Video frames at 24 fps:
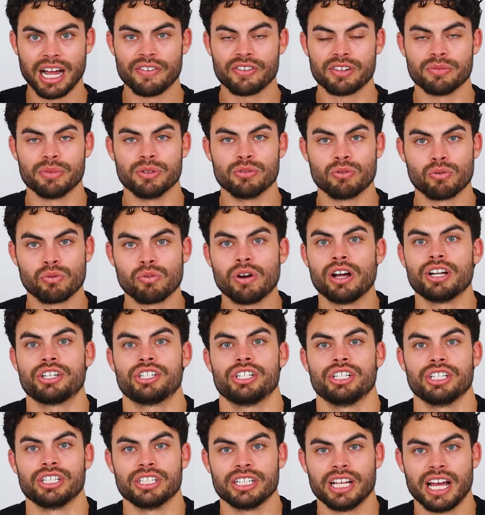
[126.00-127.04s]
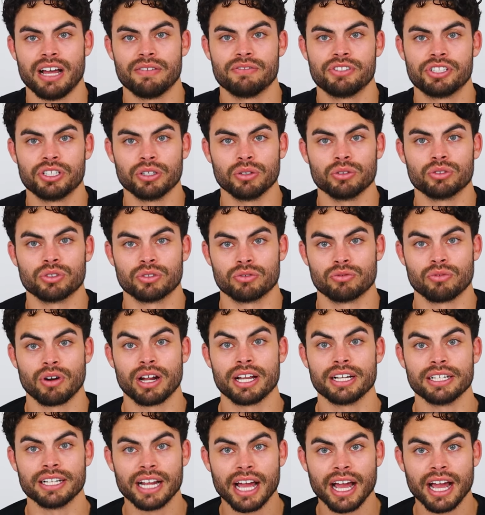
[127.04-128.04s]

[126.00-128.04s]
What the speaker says: have to be rushing to have children right